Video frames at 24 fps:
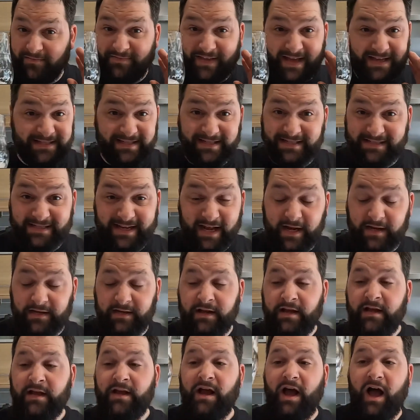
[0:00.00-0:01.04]
That's
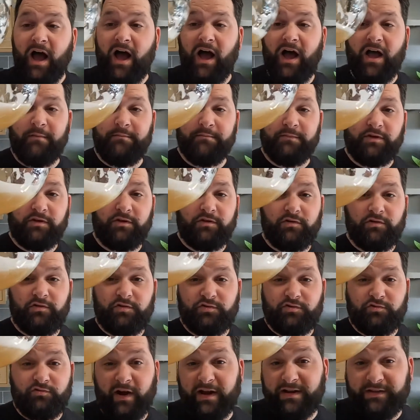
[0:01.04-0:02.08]
insane.
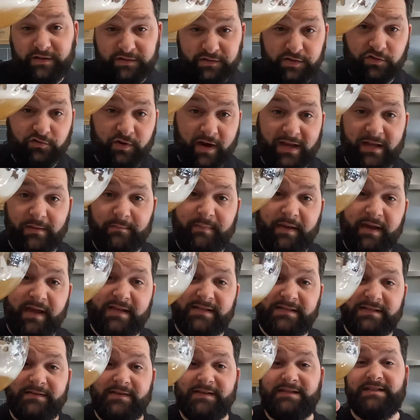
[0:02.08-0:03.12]
Grain do some cracking
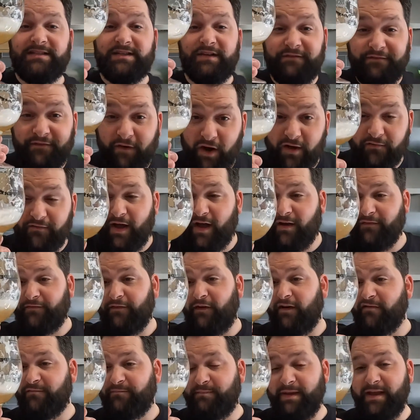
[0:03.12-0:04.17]
beers. This is a 5 out of
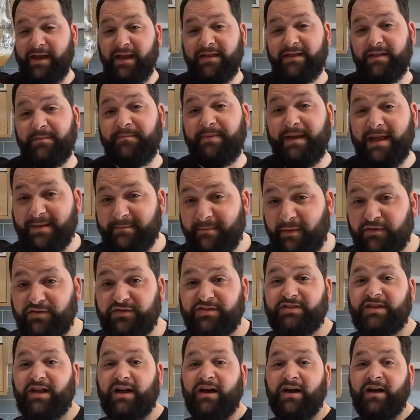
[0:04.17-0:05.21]
5 beer. The Beer
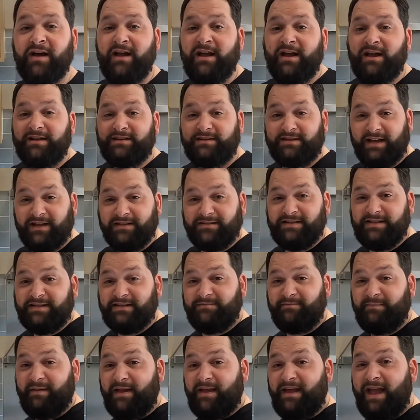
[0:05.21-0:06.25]
Monster does
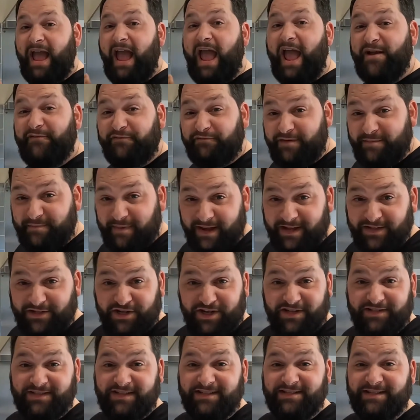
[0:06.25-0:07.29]
this beer every bit of
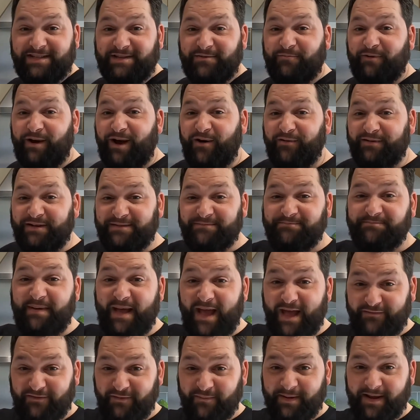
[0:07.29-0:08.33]
justice in the world. It's
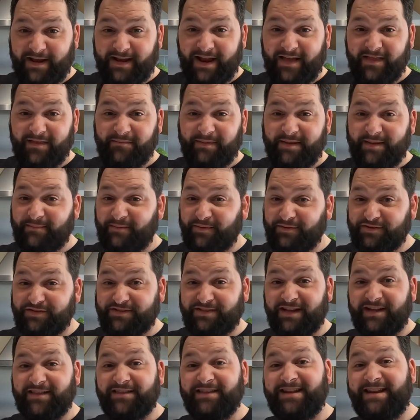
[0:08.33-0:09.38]
better for being out of the Beer
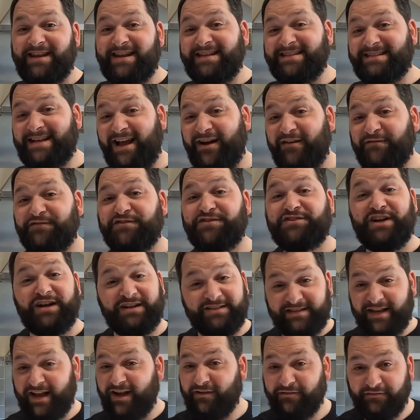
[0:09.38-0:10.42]
Monster than it is out of,
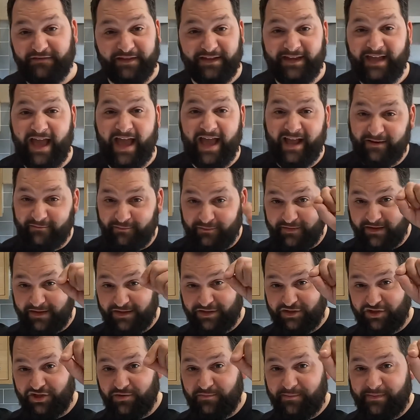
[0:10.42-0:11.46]
just out of the keg with that
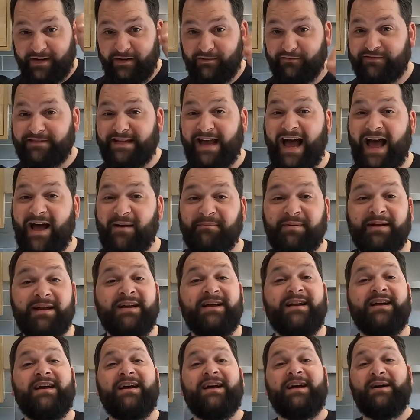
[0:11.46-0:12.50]
stupid little tap,
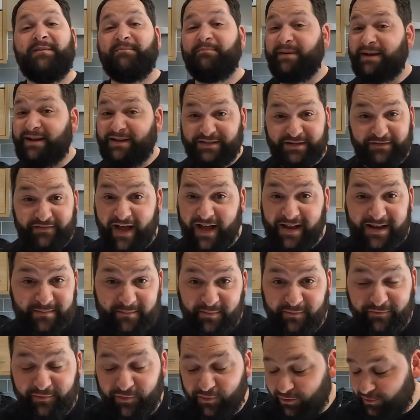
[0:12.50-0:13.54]
because I've had
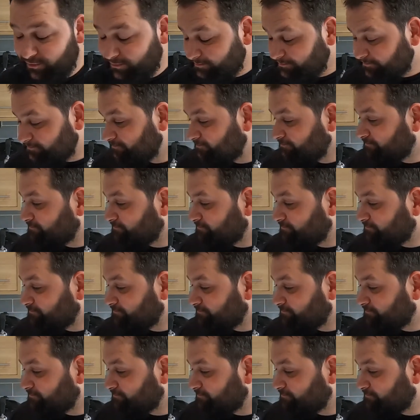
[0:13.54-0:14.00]
it before.